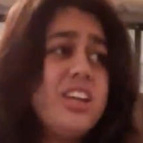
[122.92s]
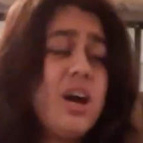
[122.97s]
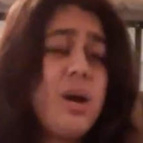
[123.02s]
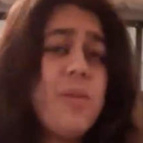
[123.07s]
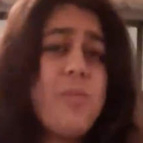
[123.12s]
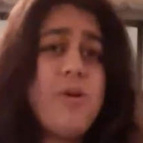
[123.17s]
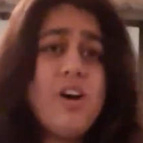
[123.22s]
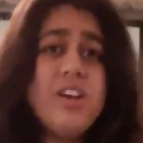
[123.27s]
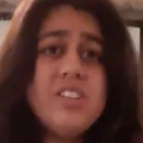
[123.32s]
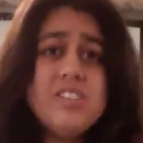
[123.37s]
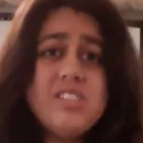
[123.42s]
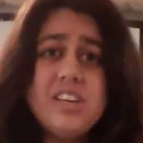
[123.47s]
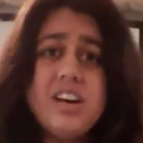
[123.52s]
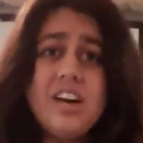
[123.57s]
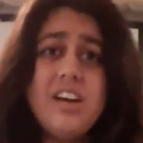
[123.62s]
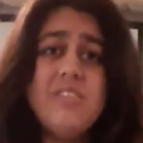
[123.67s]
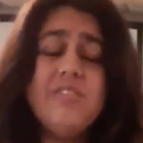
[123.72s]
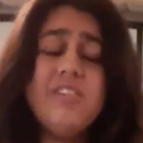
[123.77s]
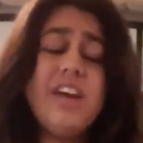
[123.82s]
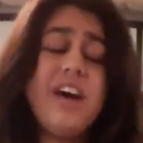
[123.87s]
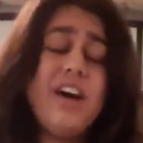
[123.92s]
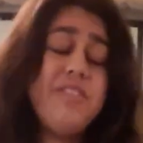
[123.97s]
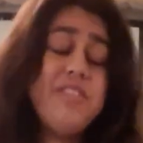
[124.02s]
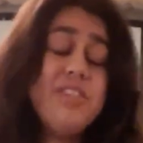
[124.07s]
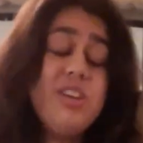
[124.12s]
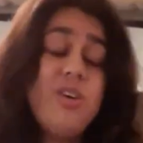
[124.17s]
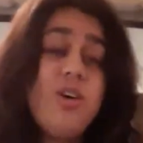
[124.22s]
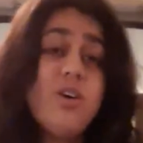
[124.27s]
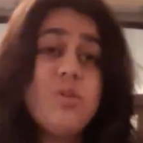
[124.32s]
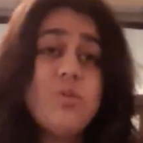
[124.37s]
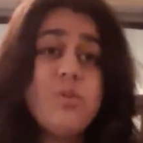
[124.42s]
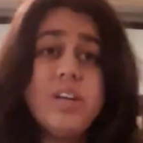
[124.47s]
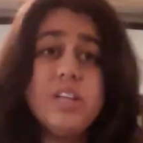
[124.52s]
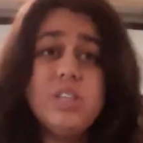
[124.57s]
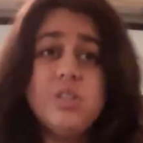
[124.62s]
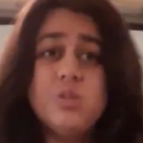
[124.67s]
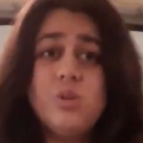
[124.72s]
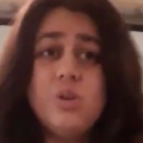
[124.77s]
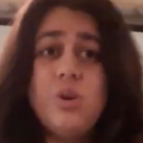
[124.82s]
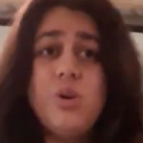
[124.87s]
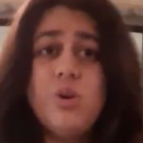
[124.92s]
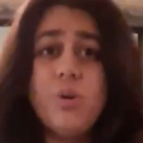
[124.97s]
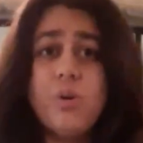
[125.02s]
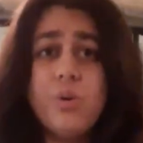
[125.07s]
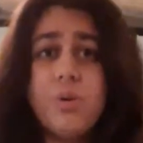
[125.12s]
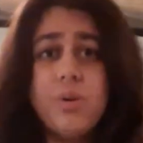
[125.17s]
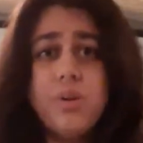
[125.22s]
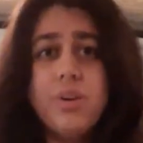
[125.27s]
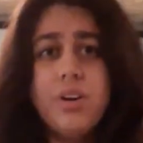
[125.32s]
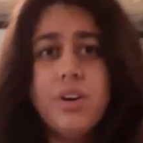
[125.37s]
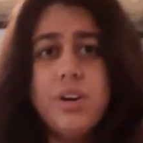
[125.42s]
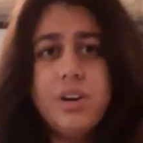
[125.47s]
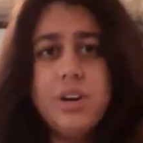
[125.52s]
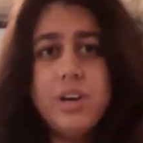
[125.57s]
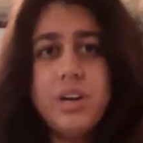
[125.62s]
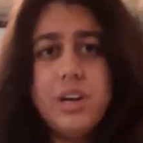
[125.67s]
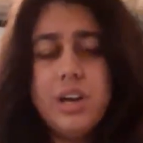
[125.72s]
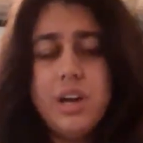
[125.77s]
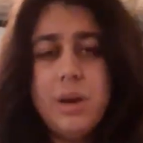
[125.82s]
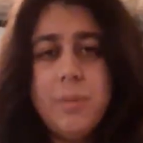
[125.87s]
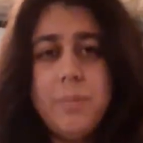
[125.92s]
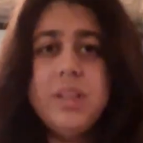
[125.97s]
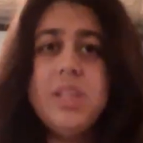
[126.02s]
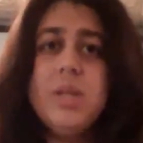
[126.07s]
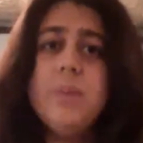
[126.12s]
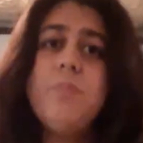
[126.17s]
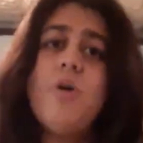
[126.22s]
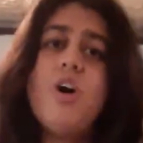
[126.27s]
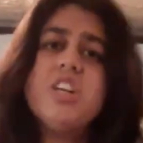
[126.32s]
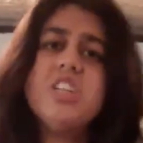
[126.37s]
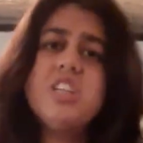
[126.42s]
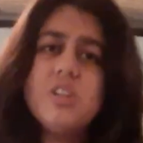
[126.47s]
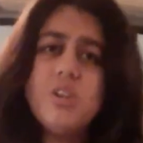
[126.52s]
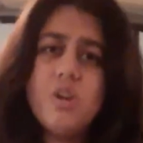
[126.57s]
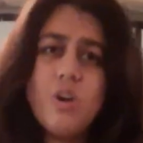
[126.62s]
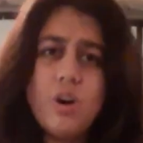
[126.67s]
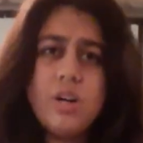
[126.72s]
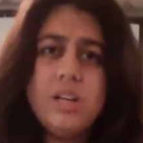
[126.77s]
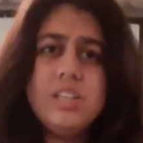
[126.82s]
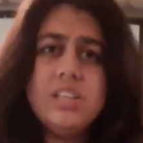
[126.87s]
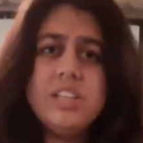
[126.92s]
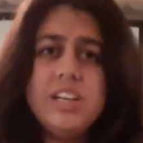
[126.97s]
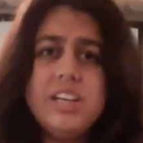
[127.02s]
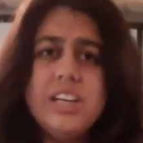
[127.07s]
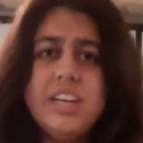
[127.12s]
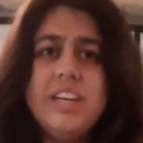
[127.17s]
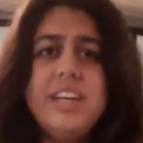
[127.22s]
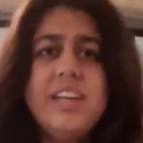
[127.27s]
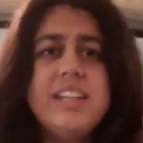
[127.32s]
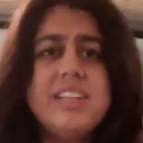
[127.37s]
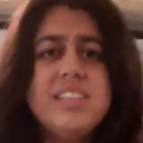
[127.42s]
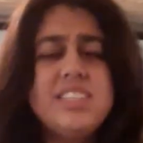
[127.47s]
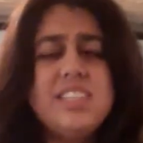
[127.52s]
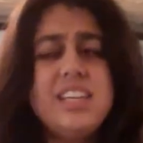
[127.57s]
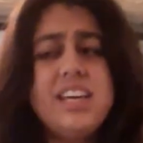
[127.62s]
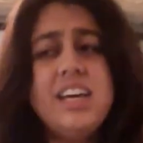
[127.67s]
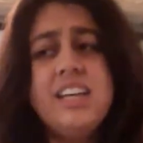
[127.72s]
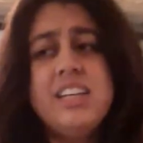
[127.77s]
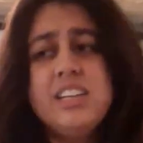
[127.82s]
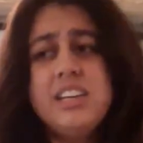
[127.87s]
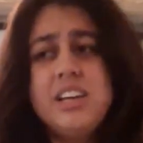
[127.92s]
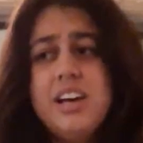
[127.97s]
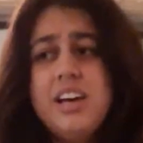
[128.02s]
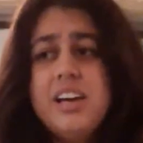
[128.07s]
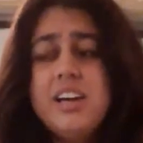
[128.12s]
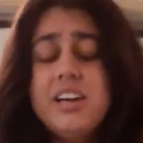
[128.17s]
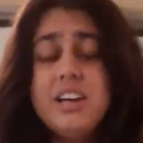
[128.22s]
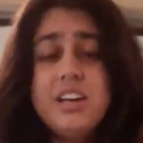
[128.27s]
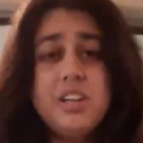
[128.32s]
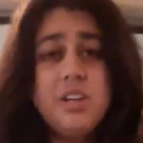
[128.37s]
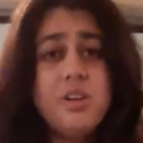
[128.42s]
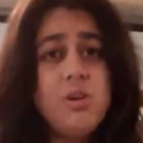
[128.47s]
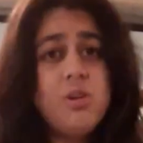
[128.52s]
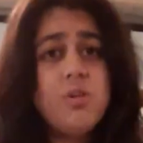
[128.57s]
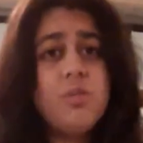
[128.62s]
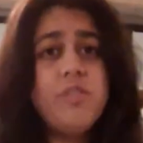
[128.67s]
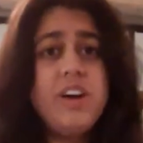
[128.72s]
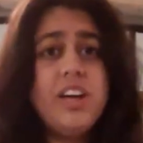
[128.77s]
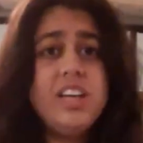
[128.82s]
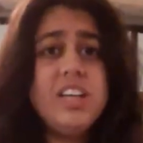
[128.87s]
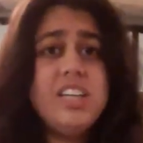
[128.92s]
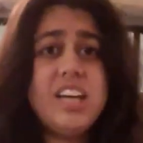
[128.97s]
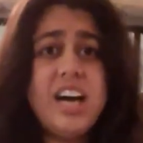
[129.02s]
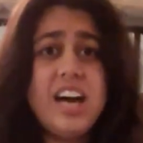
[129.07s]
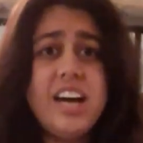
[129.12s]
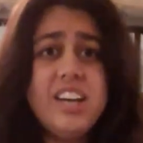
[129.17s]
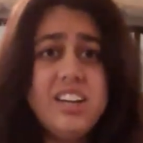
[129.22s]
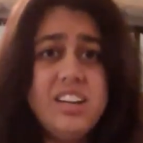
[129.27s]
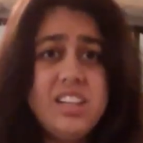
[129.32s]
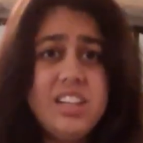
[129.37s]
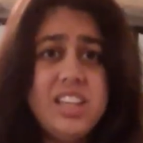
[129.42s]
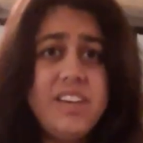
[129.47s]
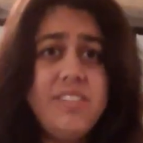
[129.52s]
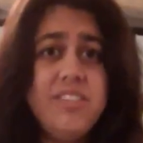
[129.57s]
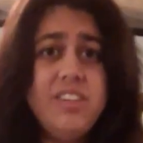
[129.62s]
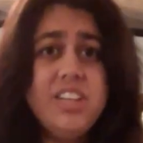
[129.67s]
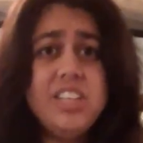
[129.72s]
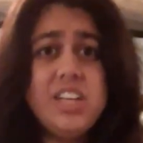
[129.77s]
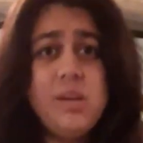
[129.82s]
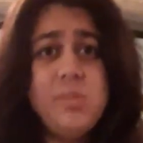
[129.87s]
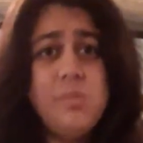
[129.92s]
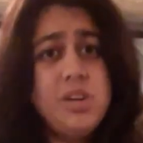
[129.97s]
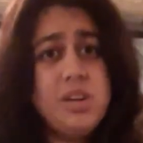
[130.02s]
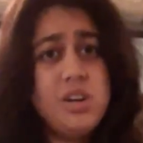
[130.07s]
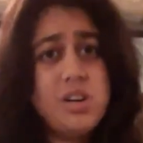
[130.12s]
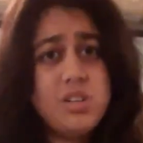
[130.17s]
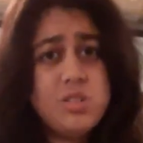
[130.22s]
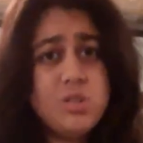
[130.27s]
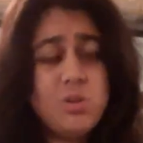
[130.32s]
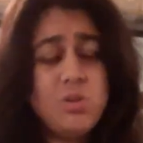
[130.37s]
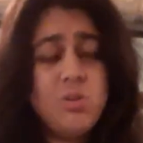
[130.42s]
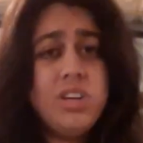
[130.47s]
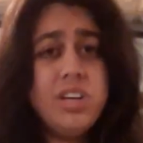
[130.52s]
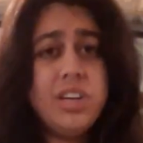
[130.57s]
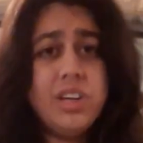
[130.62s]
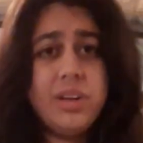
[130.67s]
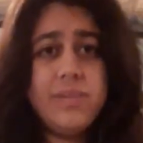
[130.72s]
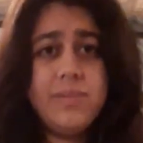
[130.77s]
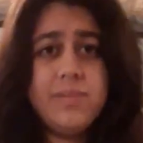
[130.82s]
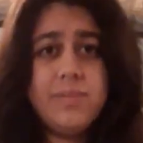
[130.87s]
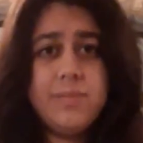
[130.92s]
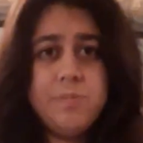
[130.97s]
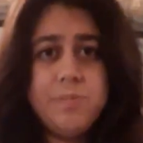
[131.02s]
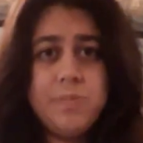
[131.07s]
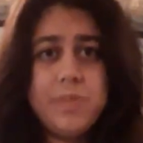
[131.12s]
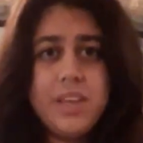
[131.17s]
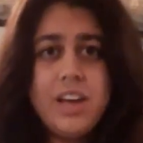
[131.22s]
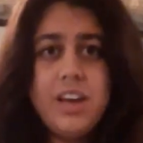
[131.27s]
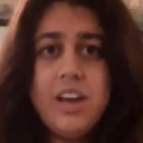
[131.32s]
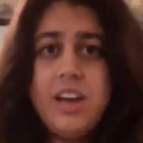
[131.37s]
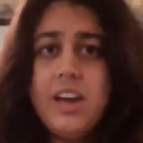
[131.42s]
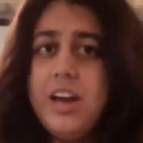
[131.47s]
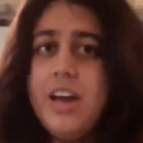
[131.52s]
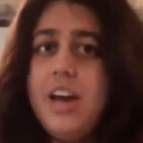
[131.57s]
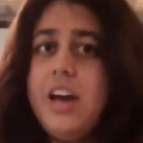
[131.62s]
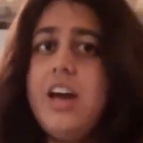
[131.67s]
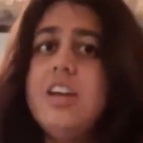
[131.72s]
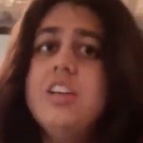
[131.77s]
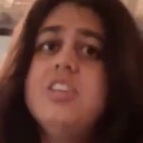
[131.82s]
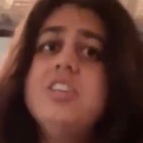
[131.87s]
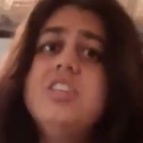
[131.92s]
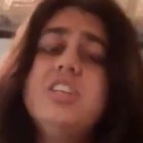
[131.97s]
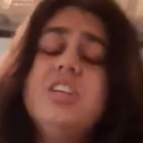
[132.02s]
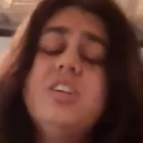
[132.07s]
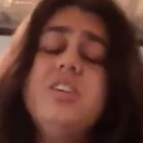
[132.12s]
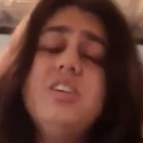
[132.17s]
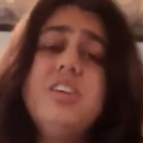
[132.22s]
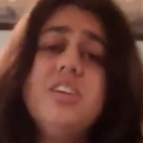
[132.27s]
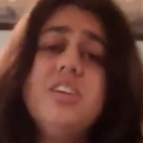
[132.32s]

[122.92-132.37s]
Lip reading: come on son, we have a long way to go." But the potter called her in and said, "You look very tired, Devi, tell me your story." And she